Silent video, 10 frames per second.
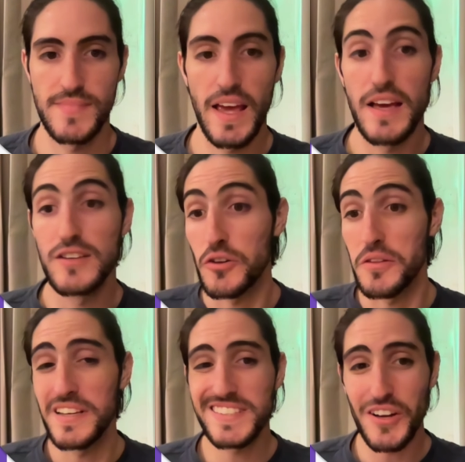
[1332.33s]
So this
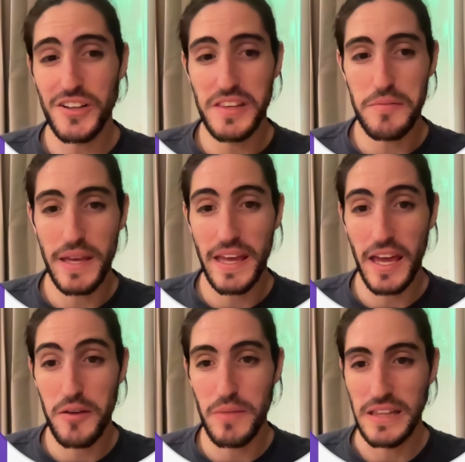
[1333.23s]
suddenly became
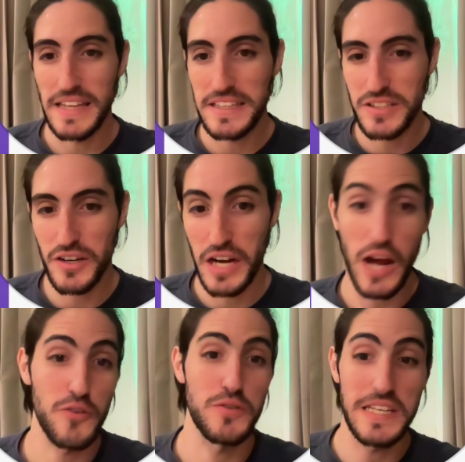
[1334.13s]
a lesson on how to
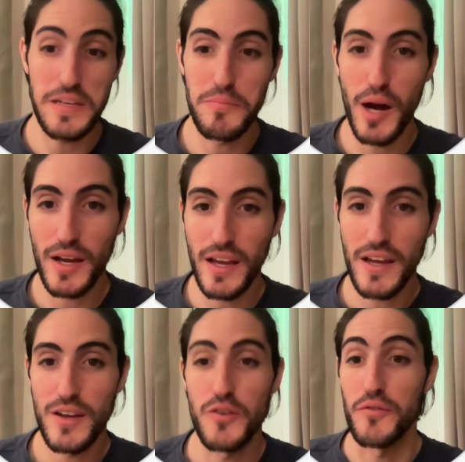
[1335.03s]
debug
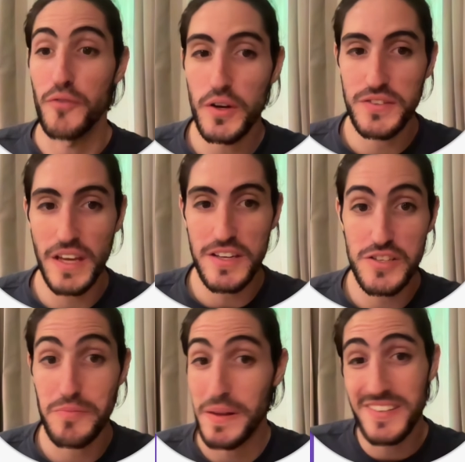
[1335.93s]
your voice agents,
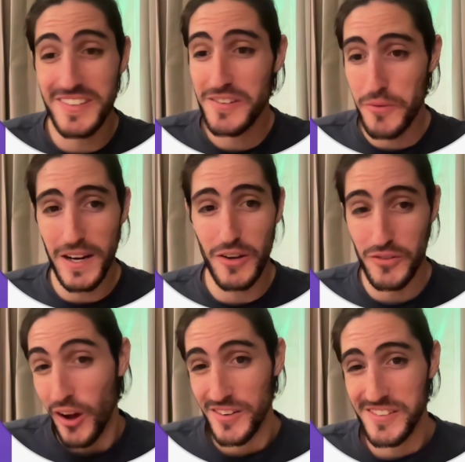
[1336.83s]
but this is great because
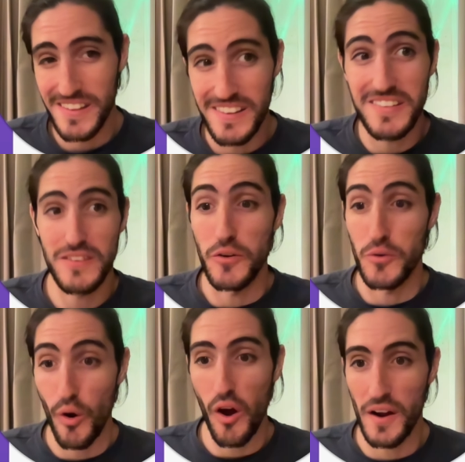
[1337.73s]
honestly, this is the
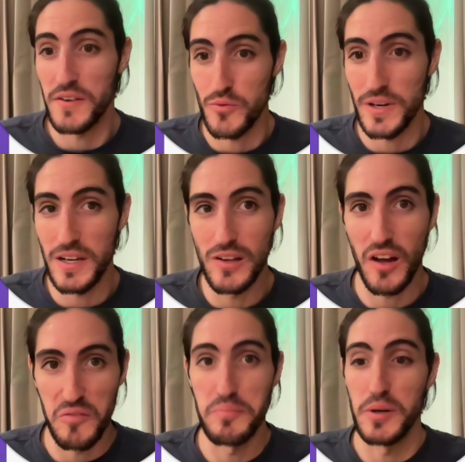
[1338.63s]
raw and real
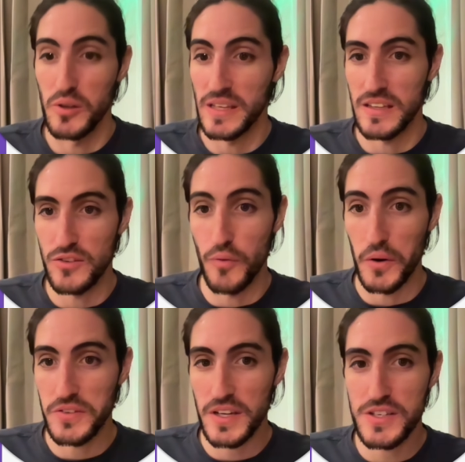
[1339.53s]
of building these voice
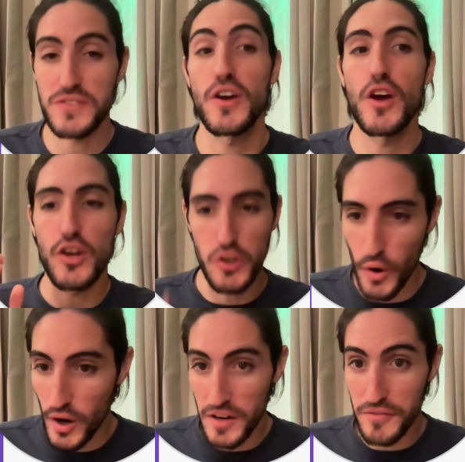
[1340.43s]
agents. You're
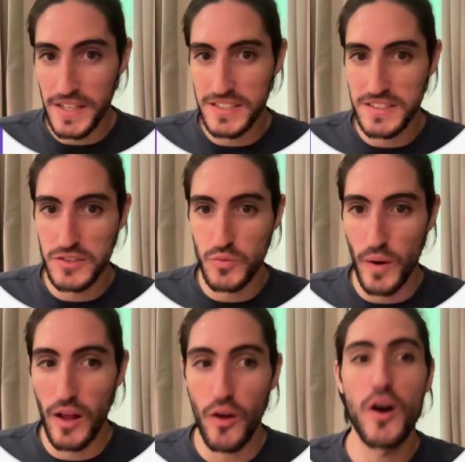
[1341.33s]
gonna face this as
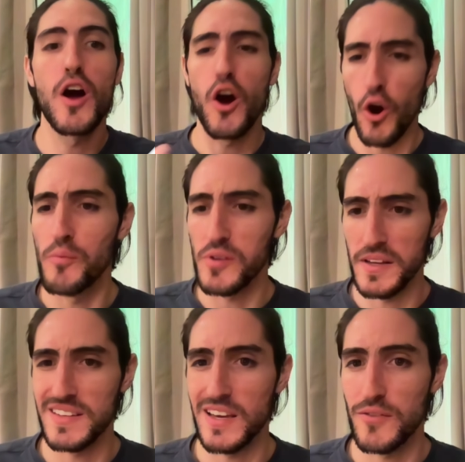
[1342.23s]
well. Hopefully this
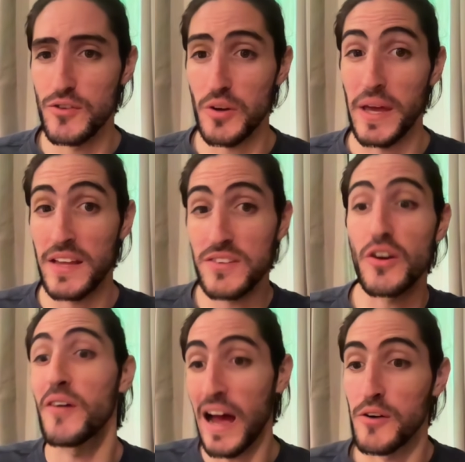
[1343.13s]
gives you some hints of
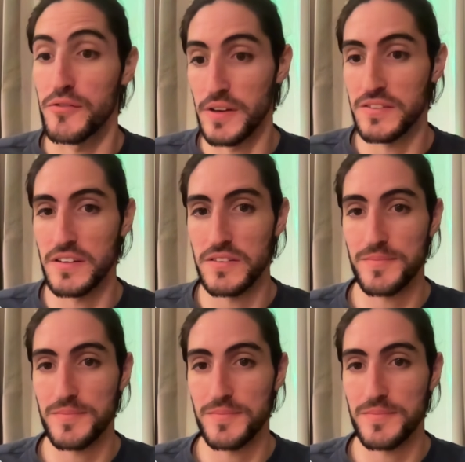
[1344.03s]
how to fix this.